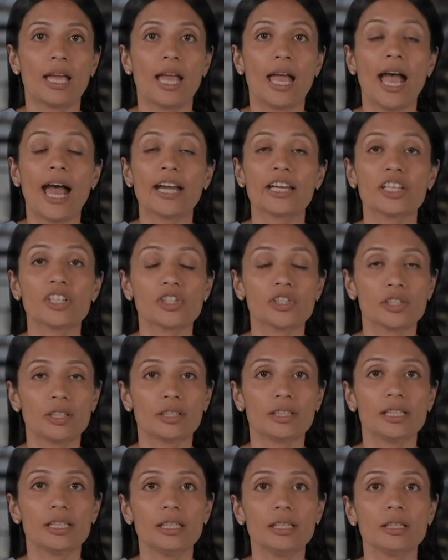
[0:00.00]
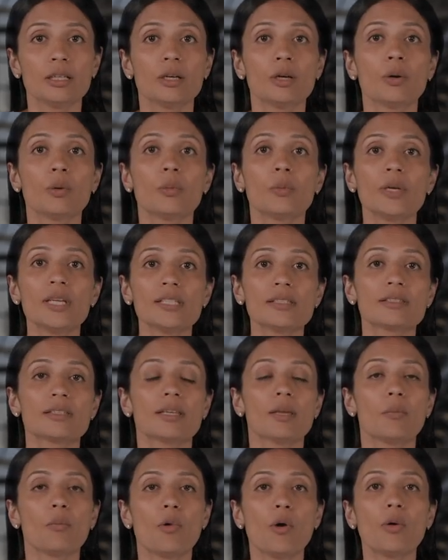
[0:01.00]
Additionally, we
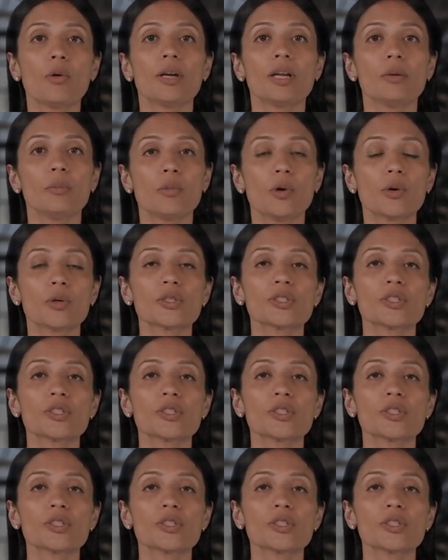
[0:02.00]
see more and more